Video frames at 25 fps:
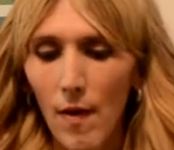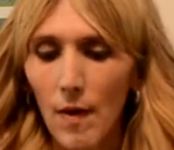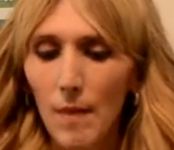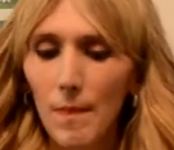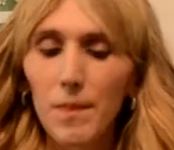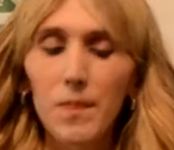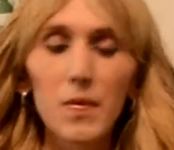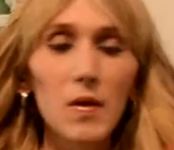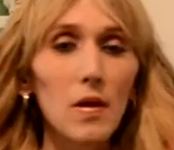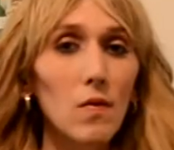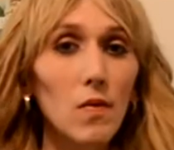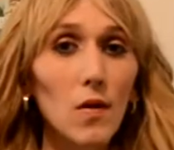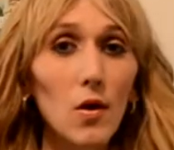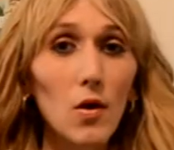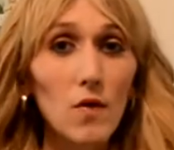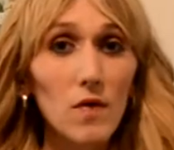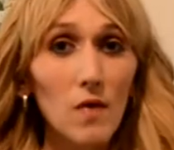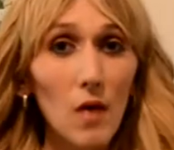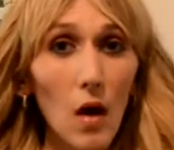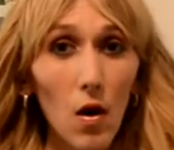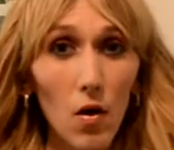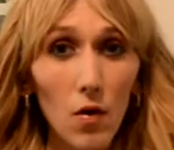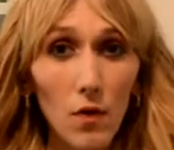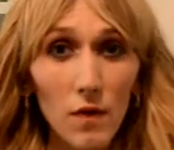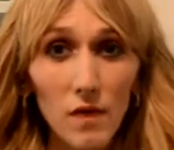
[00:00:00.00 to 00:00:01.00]
Then there's
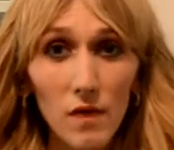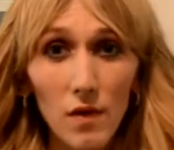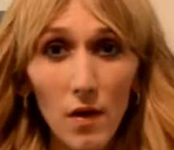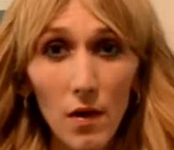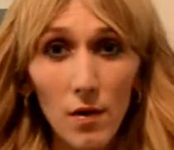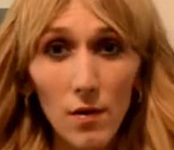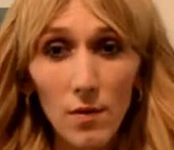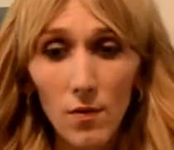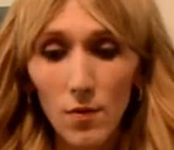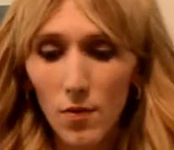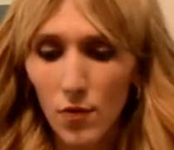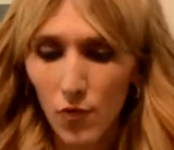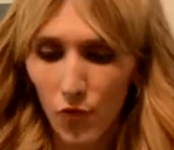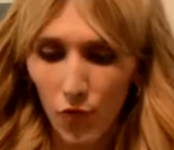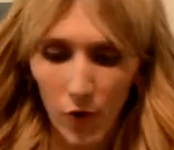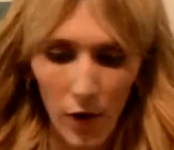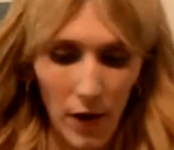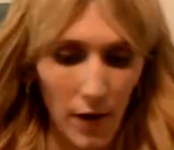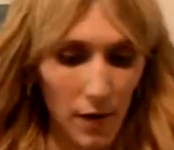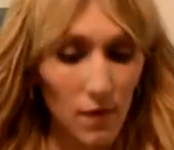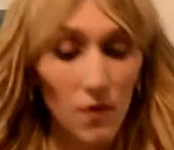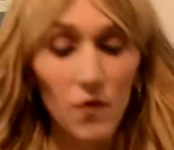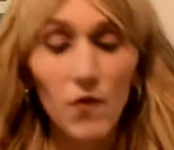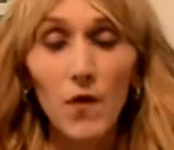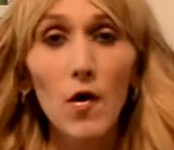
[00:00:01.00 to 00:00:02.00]
also
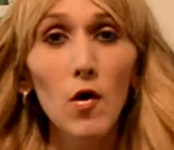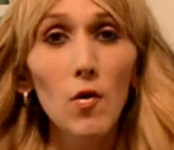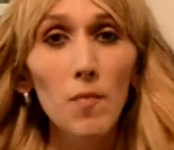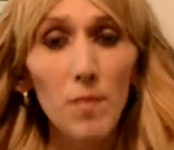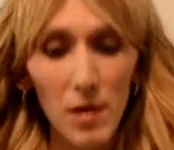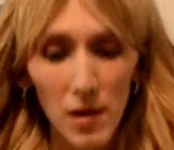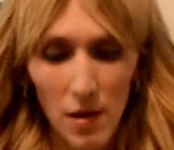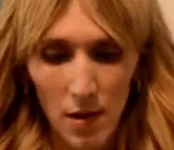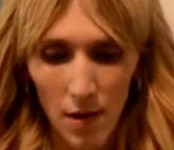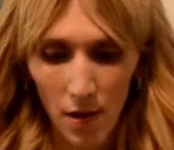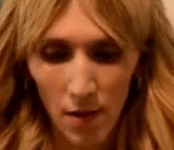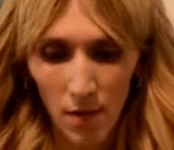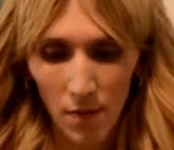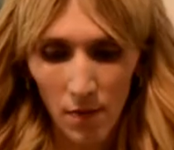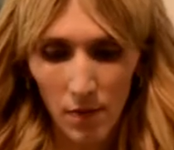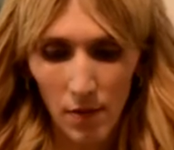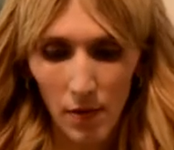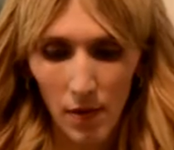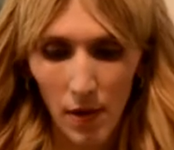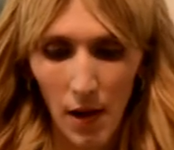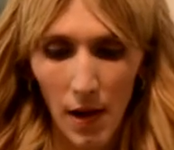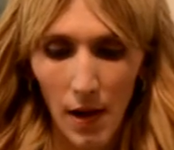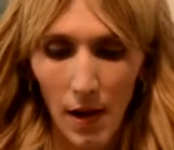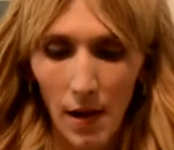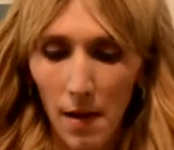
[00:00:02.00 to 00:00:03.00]
transphobia,
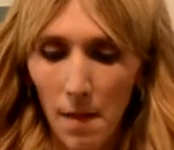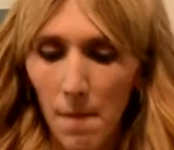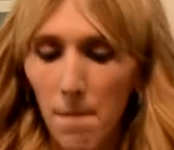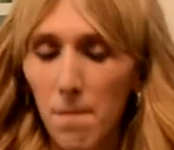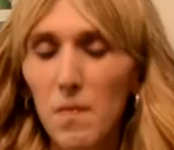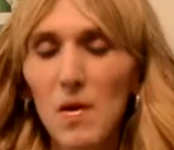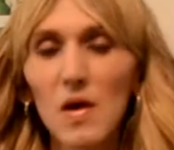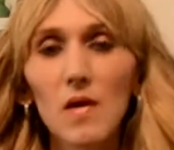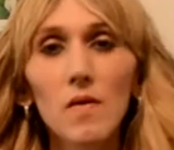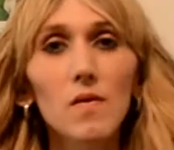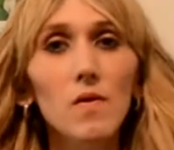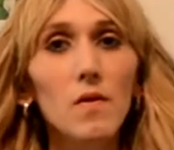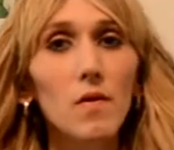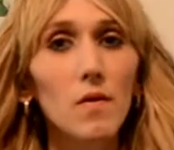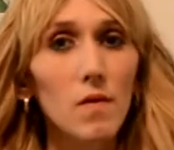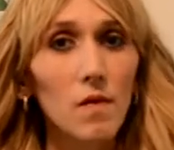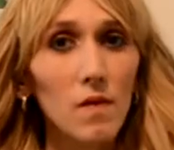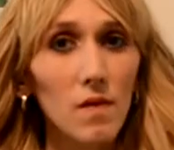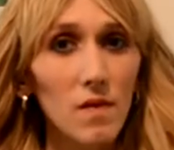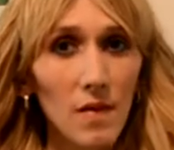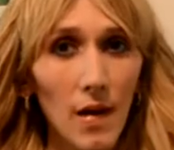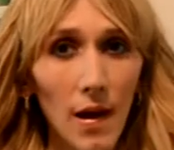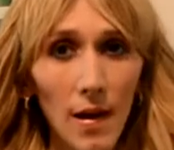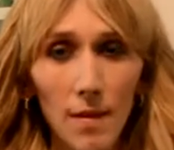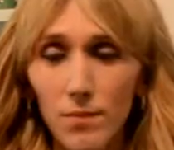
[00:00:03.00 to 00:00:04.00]
um,
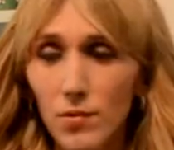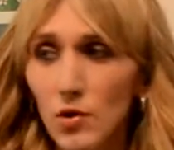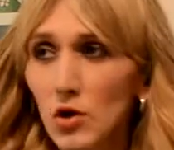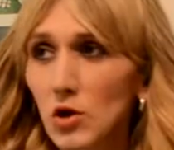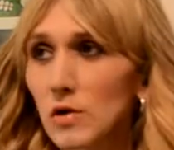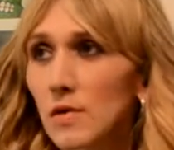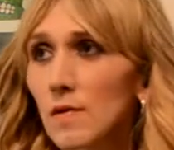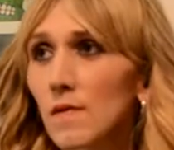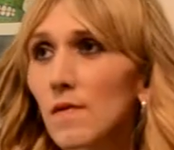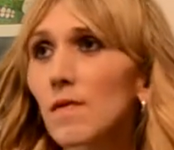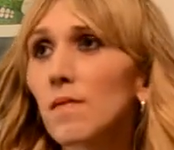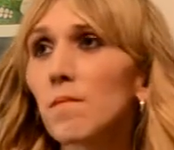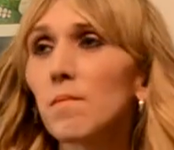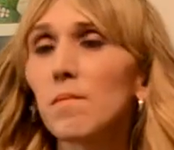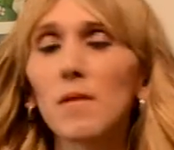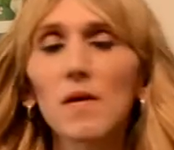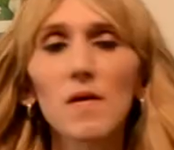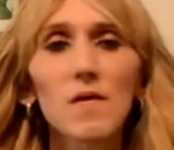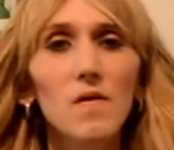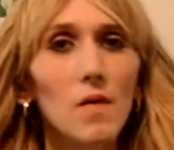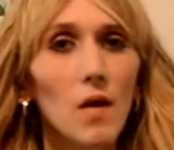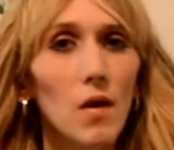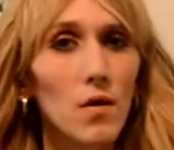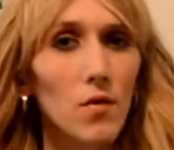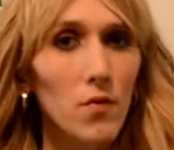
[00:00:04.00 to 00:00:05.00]
misconceptions,
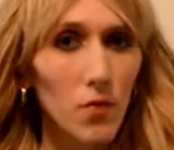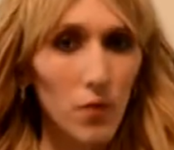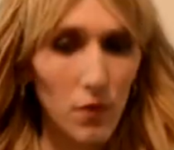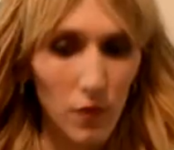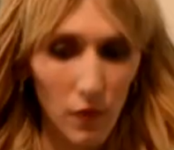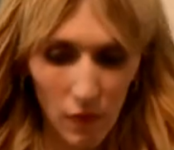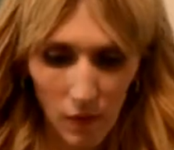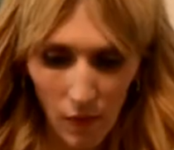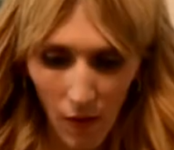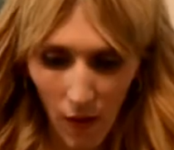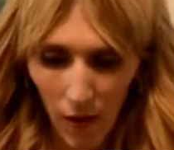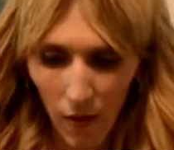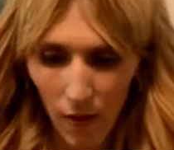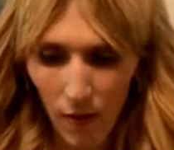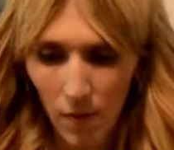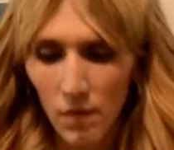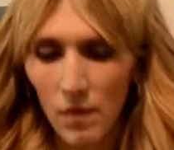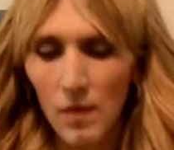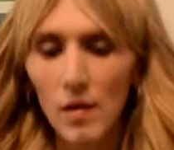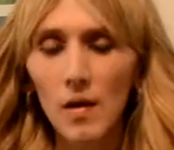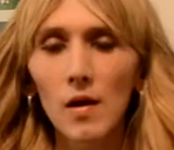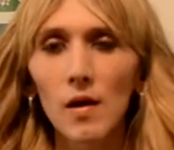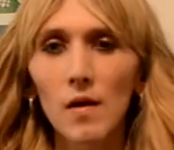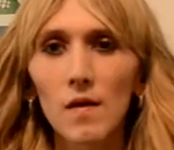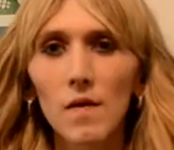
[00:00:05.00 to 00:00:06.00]

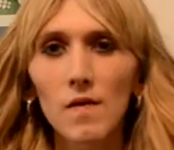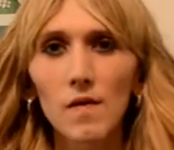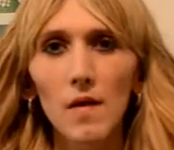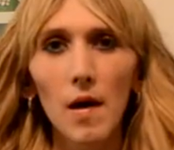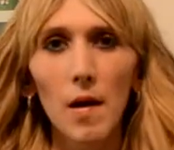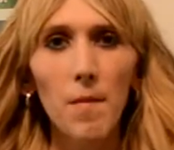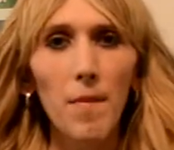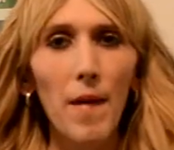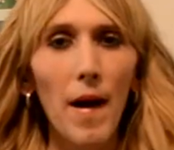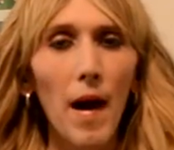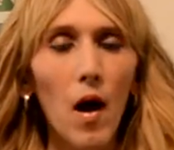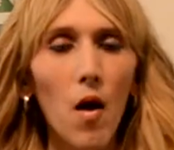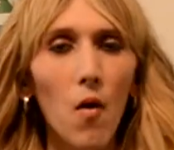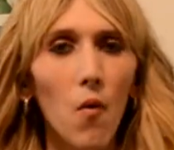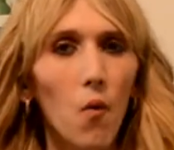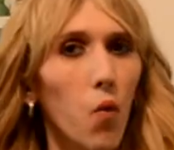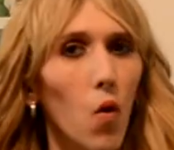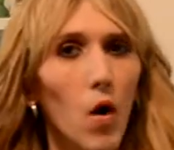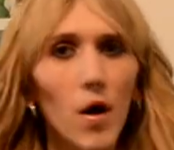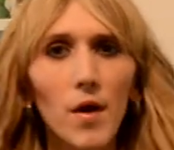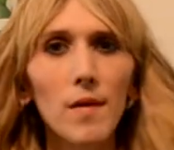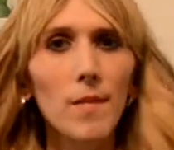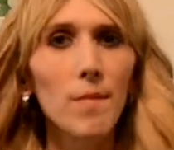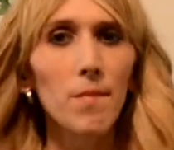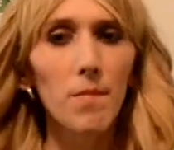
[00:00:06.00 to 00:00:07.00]
misunderstandings about
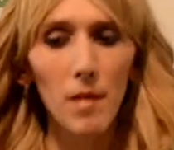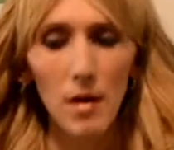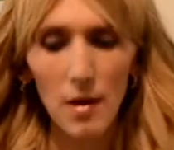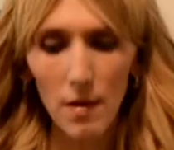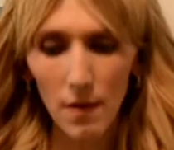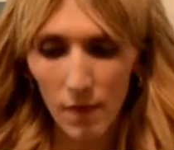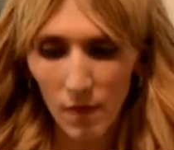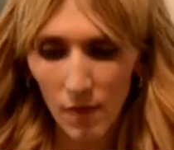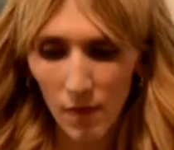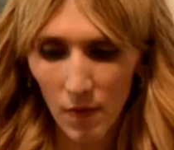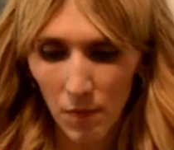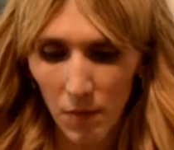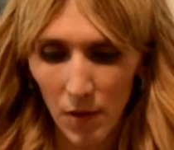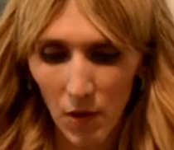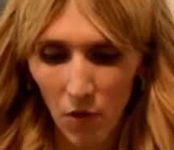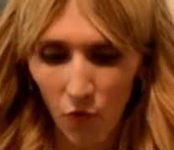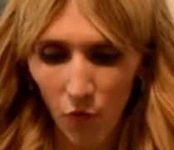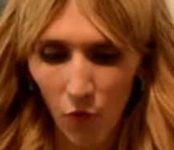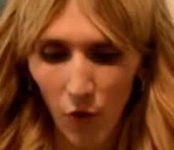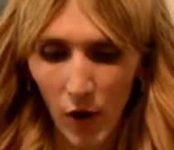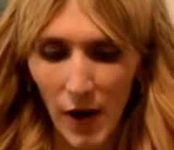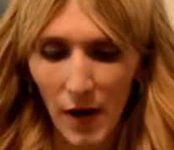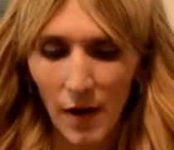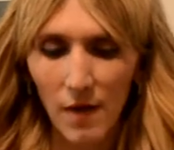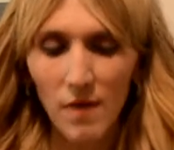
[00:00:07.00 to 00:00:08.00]
what it means to be
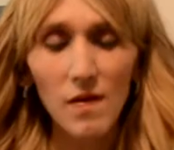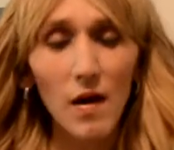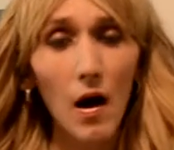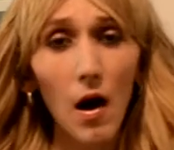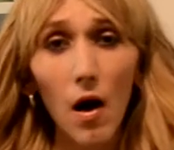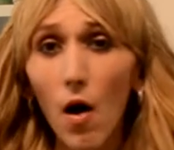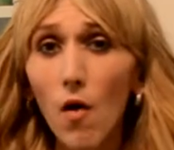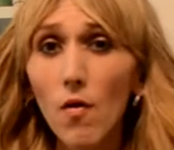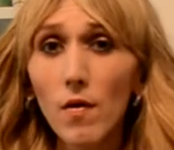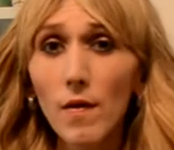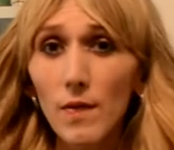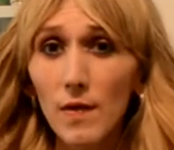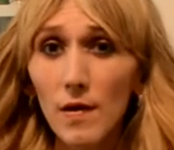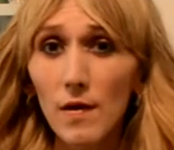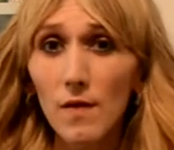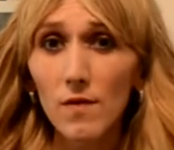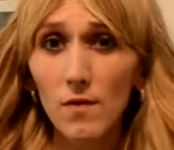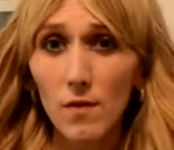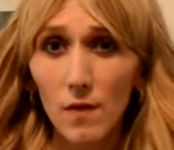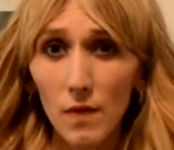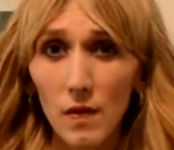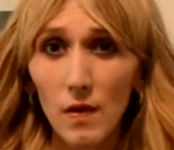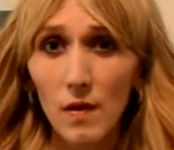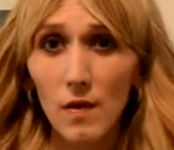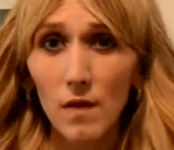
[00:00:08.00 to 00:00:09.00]
trans. All of these are
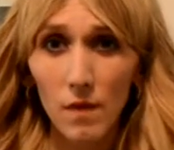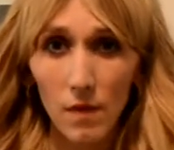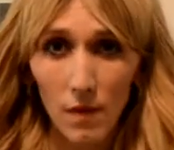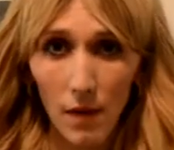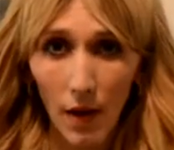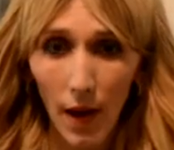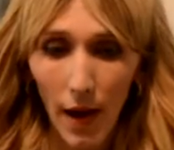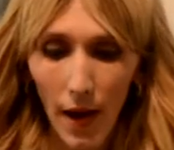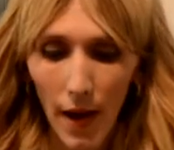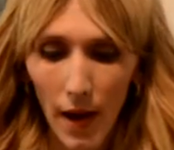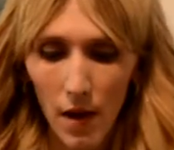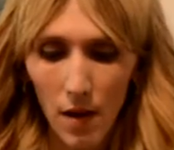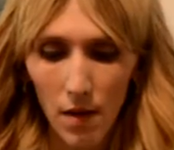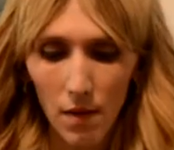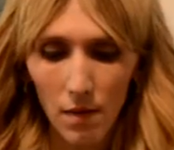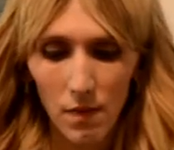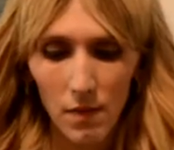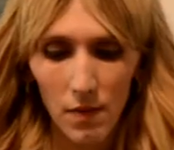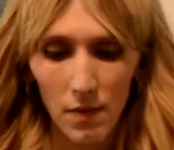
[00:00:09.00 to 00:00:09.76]
things to hate.